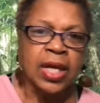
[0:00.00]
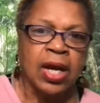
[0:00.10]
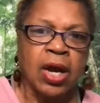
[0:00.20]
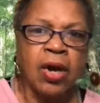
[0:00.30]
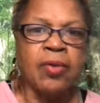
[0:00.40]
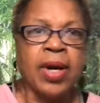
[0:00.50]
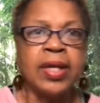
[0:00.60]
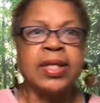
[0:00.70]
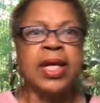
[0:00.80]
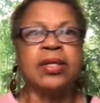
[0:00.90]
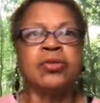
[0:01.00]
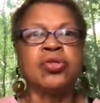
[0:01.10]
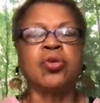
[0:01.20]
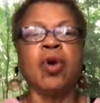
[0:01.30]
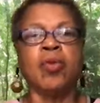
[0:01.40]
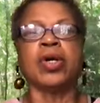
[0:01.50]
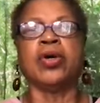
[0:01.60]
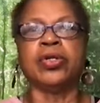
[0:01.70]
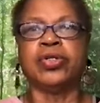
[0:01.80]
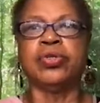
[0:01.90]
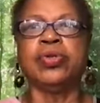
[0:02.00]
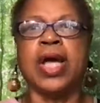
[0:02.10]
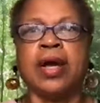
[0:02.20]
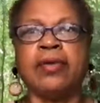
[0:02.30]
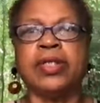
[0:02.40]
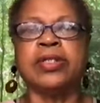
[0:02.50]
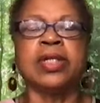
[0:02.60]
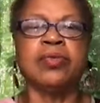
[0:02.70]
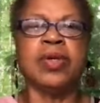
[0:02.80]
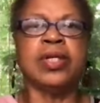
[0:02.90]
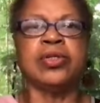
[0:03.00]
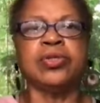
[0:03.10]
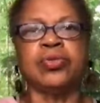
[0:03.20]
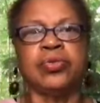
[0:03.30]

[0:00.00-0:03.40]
All right, thank you. So what we're going to do now is get ready to